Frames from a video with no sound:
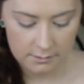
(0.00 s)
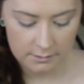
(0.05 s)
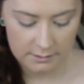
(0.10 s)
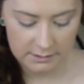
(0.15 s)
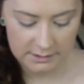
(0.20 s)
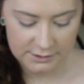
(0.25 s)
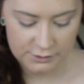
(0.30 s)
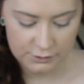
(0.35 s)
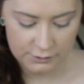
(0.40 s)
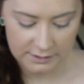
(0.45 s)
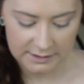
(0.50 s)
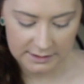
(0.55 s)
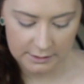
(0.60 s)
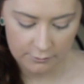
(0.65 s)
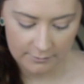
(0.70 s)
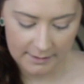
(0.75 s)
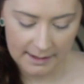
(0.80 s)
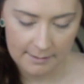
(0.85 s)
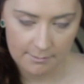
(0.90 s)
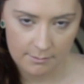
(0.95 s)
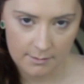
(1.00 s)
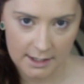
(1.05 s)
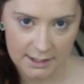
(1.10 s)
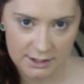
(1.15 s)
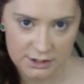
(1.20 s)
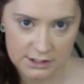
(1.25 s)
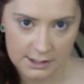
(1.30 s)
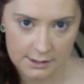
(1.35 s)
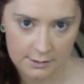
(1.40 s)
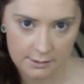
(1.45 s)
literally cream
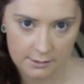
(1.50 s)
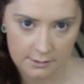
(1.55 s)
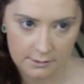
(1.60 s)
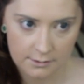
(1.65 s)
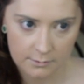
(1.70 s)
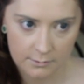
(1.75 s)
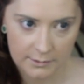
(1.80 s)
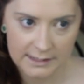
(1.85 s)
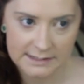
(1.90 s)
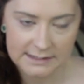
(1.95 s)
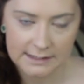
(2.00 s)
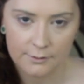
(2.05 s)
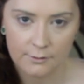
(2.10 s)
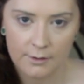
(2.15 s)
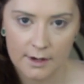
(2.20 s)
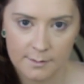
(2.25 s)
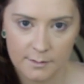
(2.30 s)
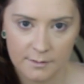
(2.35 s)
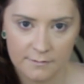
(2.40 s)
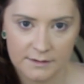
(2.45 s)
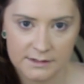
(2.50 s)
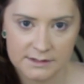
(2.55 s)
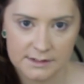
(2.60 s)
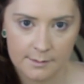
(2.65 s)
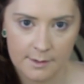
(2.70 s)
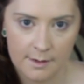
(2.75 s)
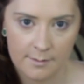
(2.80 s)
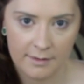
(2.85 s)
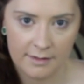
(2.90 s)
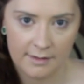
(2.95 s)
eyeshadow. When I said cream the first time,
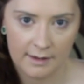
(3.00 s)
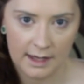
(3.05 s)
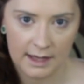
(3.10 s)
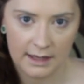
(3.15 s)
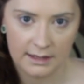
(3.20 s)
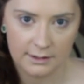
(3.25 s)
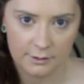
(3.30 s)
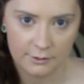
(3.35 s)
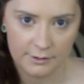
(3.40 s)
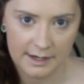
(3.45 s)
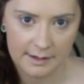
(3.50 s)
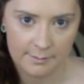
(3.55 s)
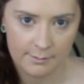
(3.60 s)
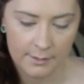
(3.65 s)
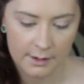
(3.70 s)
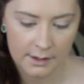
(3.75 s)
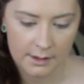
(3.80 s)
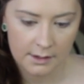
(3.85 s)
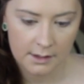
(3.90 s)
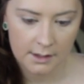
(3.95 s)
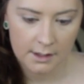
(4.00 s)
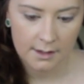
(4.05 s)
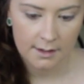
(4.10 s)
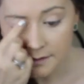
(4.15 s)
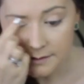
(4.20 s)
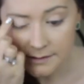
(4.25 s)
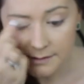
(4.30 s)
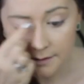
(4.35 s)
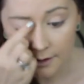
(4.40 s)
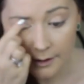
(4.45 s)
I meant the colour cream.
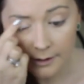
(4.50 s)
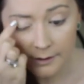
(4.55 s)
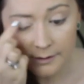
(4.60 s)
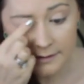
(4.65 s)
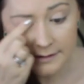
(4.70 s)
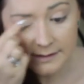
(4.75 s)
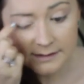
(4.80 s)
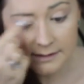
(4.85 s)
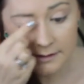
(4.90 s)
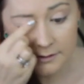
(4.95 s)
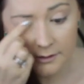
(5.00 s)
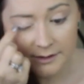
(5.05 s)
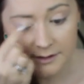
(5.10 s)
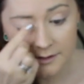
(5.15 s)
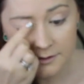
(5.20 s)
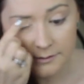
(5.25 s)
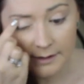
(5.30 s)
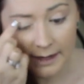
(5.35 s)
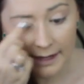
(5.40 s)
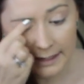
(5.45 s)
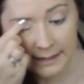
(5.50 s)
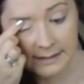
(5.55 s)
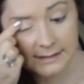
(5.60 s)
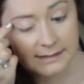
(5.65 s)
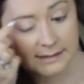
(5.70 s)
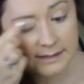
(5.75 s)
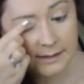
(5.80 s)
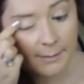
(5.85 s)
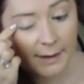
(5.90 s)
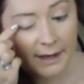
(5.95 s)
So this is going to act
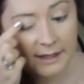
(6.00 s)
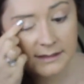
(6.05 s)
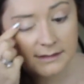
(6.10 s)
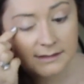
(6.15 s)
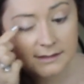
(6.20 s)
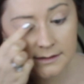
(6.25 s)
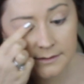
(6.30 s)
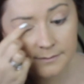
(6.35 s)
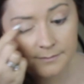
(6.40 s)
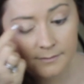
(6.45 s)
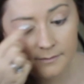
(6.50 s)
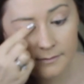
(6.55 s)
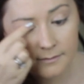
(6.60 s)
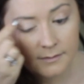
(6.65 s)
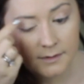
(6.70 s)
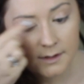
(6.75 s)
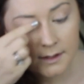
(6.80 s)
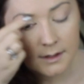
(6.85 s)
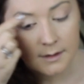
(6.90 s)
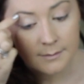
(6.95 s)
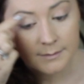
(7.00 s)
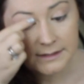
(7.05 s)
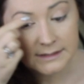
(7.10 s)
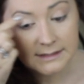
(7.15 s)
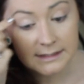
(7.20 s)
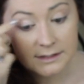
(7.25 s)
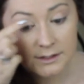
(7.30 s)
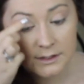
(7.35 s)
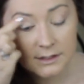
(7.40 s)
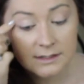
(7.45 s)
as the base.
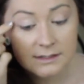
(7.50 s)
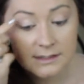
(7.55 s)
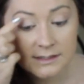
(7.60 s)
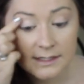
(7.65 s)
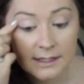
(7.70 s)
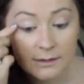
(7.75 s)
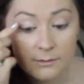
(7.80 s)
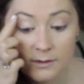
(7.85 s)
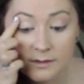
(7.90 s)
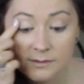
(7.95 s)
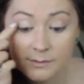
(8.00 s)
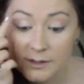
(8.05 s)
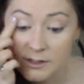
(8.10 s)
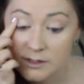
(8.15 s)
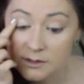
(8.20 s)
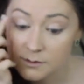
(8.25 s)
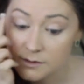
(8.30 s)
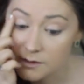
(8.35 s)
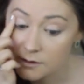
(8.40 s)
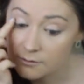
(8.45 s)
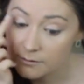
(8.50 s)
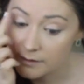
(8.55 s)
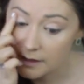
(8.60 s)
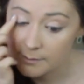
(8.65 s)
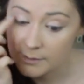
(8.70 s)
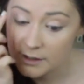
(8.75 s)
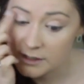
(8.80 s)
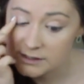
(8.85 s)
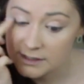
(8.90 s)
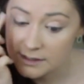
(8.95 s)
So as you can see, especially with the cream
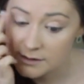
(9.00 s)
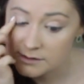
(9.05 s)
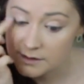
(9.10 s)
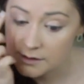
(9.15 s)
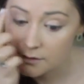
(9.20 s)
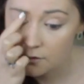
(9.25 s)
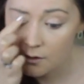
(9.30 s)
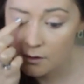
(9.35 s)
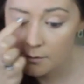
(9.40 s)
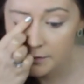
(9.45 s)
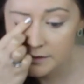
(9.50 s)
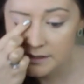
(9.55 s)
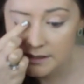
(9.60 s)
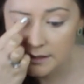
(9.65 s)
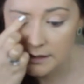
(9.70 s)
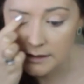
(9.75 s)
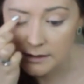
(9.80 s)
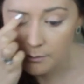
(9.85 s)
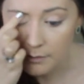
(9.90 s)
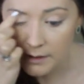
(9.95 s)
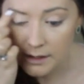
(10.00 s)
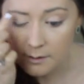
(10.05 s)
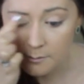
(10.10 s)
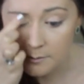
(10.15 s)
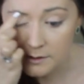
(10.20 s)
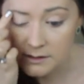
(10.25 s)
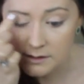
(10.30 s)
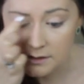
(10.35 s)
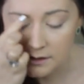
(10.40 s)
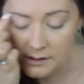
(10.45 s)
eyeshadows, they're not particularly
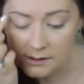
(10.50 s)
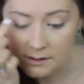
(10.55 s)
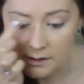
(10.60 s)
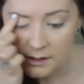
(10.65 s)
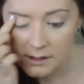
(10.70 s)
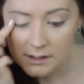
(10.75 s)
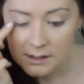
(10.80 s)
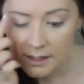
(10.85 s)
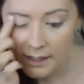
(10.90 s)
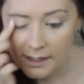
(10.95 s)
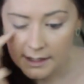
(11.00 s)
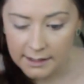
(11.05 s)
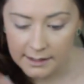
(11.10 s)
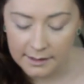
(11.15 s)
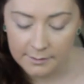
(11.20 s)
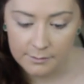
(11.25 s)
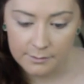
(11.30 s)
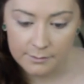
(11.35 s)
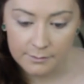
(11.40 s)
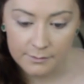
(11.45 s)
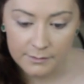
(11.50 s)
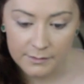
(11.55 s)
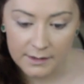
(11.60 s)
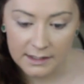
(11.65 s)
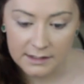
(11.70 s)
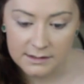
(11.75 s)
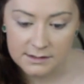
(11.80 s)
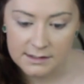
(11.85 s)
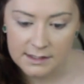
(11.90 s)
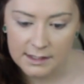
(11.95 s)
pigmented,
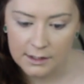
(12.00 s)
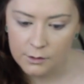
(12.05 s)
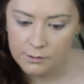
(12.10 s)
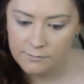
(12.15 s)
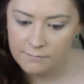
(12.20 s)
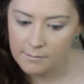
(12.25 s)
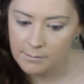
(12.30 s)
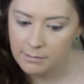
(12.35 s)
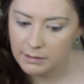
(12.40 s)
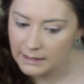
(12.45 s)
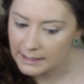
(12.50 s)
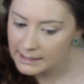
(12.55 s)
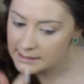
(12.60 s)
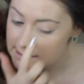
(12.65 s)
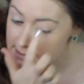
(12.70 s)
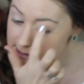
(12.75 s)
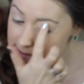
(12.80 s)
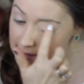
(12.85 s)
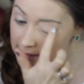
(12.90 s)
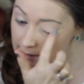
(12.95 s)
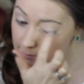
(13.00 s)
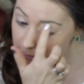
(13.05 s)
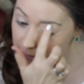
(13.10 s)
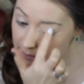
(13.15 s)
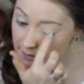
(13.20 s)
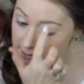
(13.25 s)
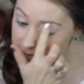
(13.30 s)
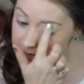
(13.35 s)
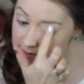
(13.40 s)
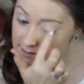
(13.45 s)
and they're good for blending,
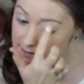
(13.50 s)
but